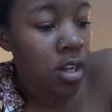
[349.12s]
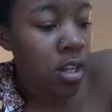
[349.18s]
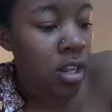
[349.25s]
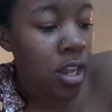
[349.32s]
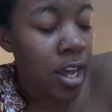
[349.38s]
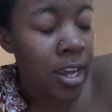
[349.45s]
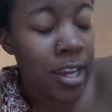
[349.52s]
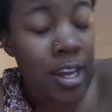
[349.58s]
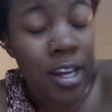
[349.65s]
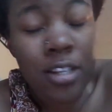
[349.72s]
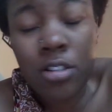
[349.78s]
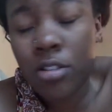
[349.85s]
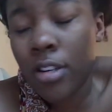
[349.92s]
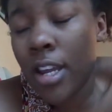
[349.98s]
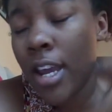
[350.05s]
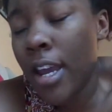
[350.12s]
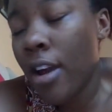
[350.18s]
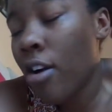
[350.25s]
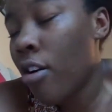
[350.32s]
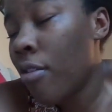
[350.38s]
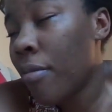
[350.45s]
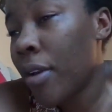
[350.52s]
Like yesterday,
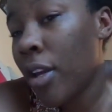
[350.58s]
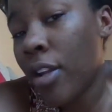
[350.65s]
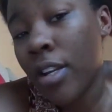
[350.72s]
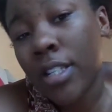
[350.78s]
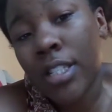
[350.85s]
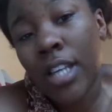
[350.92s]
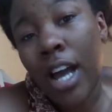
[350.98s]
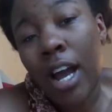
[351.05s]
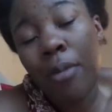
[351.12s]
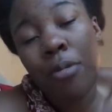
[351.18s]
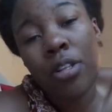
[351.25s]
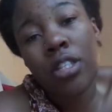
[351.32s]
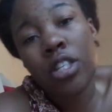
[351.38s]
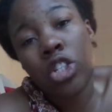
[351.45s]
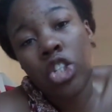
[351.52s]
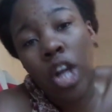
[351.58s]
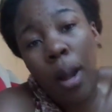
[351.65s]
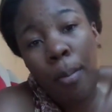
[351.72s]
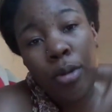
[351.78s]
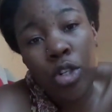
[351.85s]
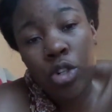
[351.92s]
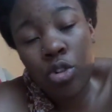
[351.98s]
oh my goodness, I went to
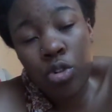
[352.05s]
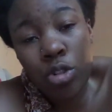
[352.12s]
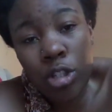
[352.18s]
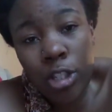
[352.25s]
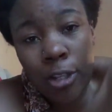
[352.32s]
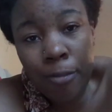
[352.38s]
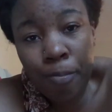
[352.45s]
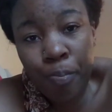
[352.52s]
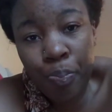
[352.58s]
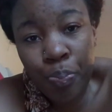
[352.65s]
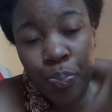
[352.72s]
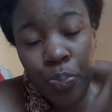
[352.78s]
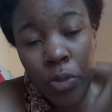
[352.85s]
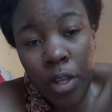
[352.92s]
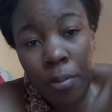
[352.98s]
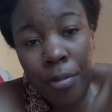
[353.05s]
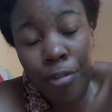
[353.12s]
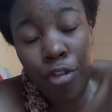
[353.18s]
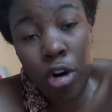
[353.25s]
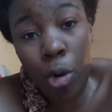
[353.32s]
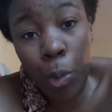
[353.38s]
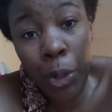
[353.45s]
Jamba Juice
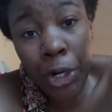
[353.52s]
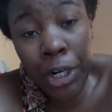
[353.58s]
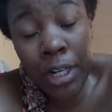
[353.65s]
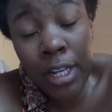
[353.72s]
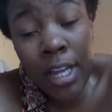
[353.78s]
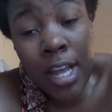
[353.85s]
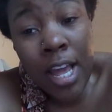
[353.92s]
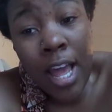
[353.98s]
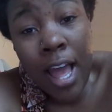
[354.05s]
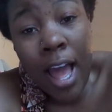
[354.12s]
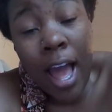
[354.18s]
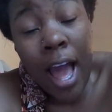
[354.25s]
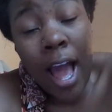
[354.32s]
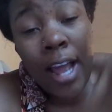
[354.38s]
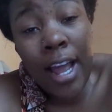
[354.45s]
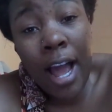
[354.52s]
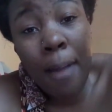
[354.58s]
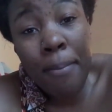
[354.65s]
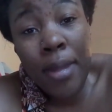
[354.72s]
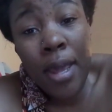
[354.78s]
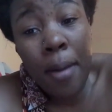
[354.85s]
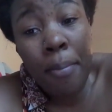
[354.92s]
before work. I got
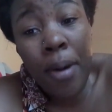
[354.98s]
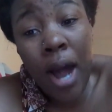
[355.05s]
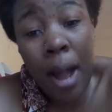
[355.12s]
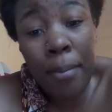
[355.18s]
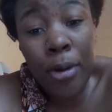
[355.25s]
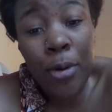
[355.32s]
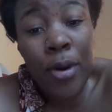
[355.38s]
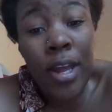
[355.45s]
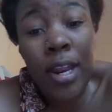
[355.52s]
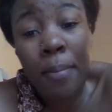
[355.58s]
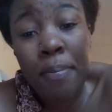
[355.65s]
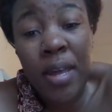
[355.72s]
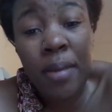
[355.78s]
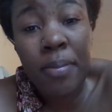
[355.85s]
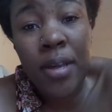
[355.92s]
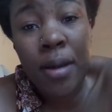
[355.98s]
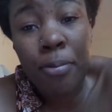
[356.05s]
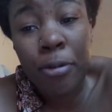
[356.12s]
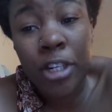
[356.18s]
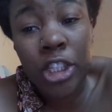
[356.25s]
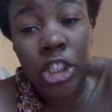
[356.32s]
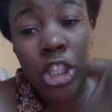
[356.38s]
me a pomegranate pick me up
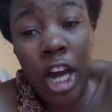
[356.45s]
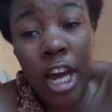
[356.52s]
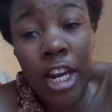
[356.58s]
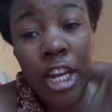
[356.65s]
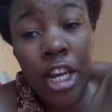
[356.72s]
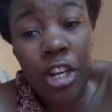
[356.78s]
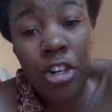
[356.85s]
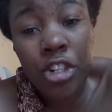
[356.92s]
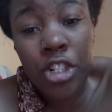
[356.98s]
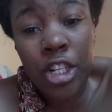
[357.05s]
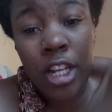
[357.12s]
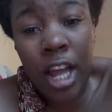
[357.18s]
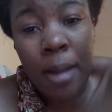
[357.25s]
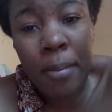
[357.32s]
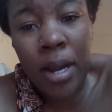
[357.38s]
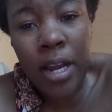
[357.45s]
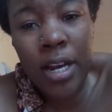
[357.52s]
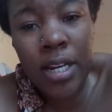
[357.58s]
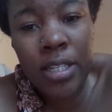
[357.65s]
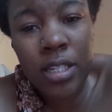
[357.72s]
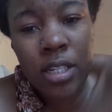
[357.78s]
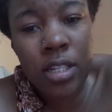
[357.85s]
with a shot of energy. Like my
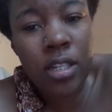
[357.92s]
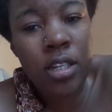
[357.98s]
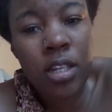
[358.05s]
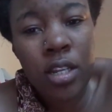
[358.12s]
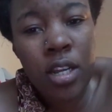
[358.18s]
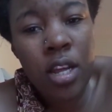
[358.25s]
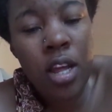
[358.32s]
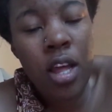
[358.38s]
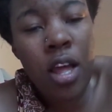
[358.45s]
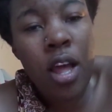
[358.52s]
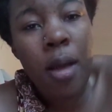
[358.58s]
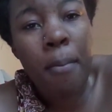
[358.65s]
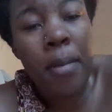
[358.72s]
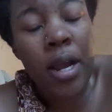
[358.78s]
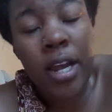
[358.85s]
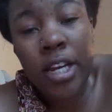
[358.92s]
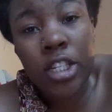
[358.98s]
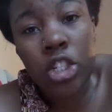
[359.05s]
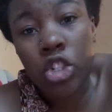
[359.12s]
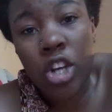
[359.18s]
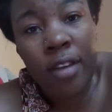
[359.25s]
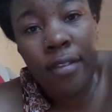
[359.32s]
cousin, my
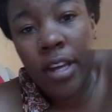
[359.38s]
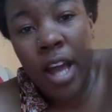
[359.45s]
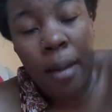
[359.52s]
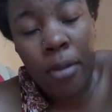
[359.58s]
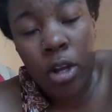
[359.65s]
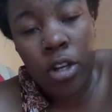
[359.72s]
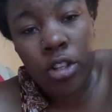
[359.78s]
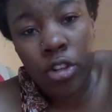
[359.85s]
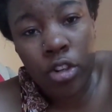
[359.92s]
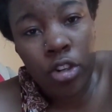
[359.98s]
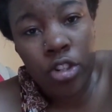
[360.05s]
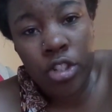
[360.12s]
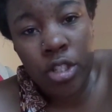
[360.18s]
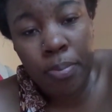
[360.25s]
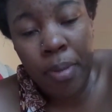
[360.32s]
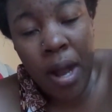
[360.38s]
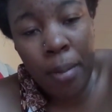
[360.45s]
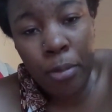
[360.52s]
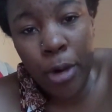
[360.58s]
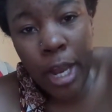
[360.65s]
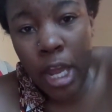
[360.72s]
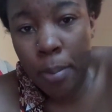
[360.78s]
cousin Trayvon got me hooked on those. The
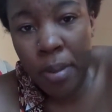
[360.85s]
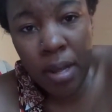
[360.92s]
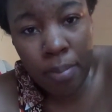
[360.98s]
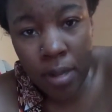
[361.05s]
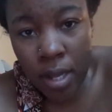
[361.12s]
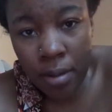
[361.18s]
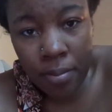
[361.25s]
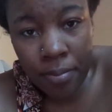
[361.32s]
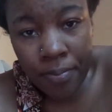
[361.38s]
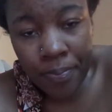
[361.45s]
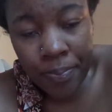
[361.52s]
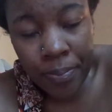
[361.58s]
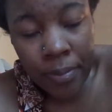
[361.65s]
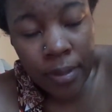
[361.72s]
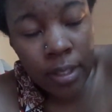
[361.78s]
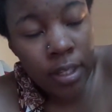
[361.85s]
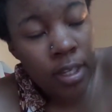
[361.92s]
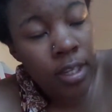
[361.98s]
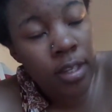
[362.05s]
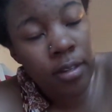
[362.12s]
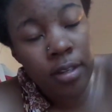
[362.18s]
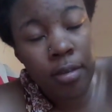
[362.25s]
pomegranate pick me up,
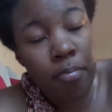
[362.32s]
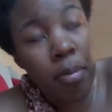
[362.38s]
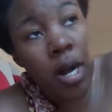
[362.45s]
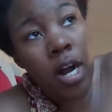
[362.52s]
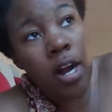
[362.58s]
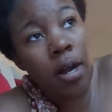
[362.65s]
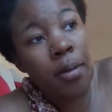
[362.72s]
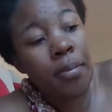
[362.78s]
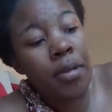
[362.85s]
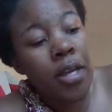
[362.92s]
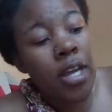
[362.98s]
bomb.